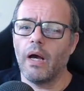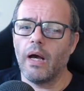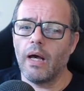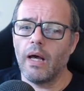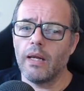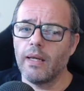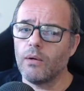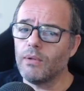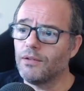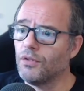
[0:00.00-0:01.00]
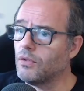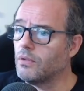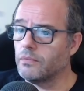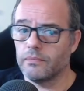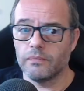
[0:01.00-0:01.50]
and now that's
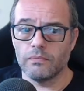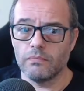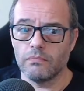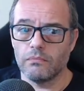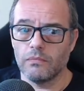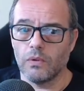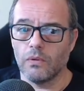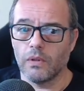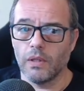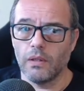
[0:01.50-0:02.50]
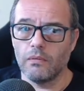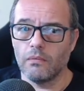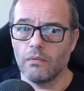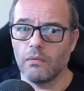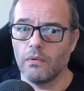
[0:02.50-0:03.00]
all. Okay,
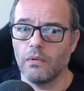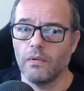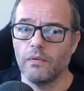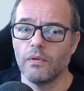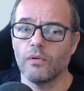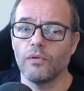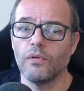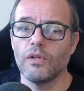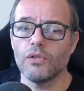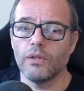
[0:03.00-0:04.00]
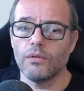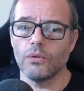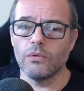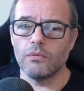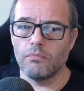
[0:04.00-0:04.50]
if this condition is
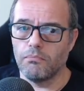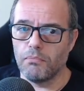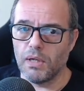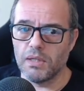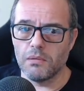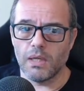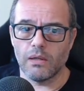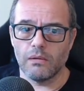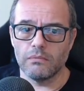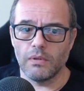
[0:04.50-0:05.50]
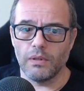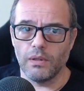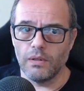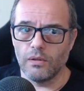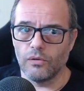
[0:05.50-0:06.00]
true, paint the background.
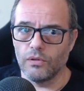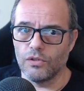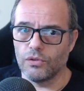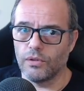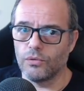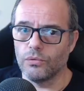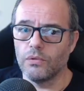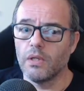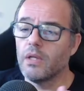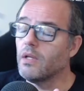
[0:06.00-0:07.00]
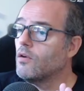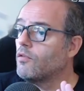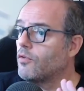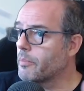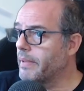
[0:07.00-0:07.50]
If this condition is true,
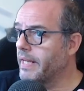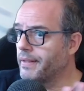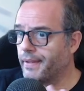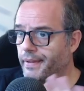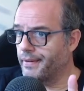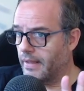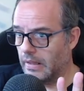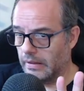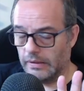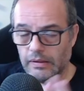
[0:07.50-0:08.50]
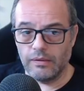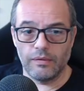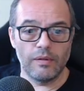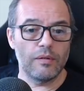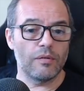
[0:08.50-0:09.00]
for painting,
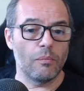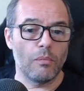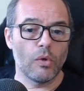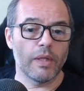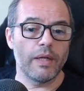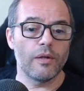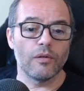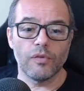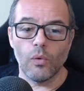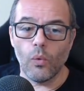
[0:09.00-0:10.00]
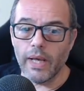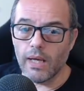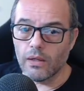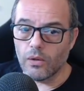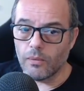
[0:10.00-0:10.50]
this is more than enough. So we
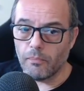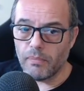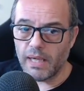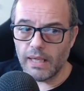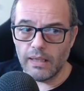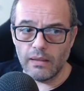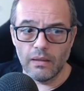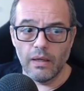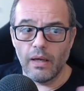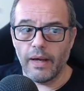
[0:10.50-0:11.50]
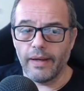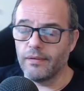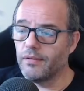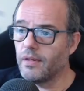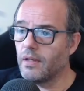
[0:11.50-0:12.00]
can compile
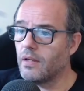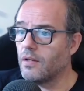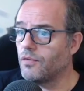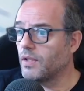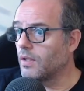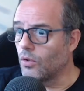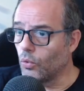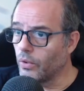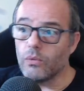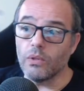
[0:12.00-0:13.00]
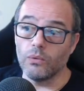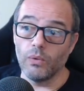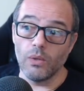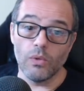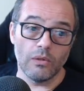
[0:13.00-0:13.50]
and see if it is doing what
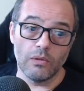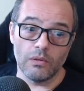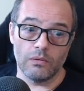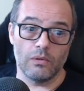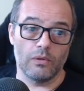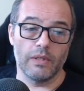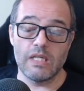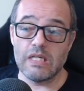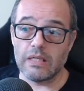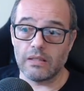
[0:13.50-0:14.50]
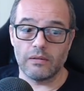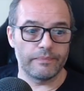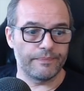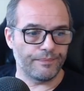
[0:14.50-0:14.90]
we want on the chart.